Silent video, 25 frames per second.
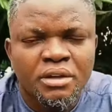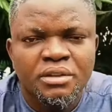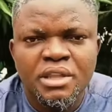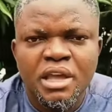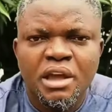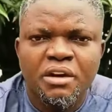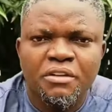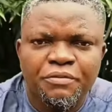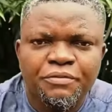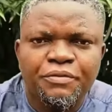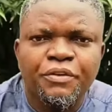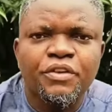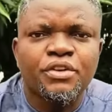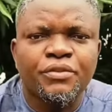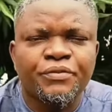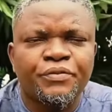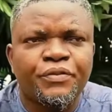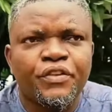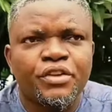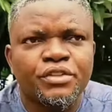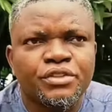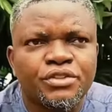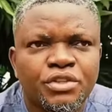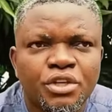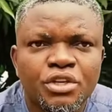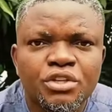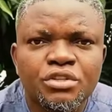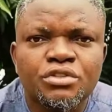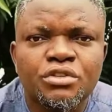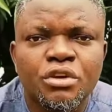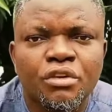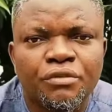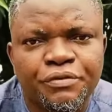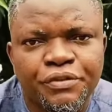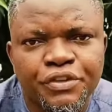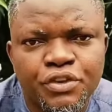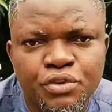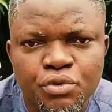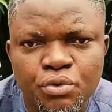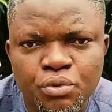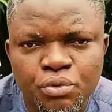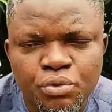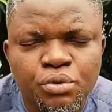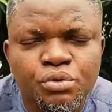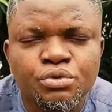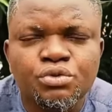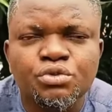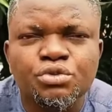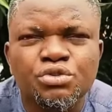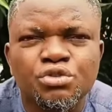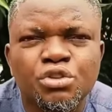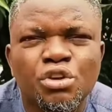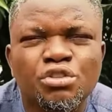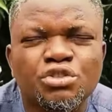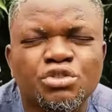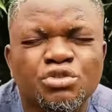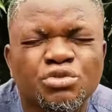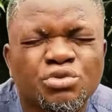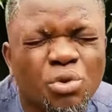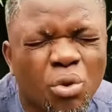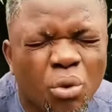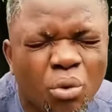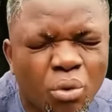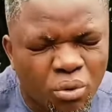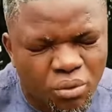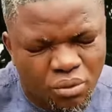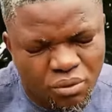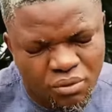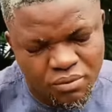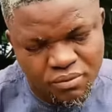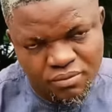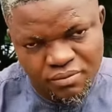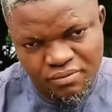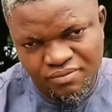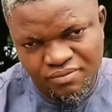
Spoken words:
Now, for those of you who do not know,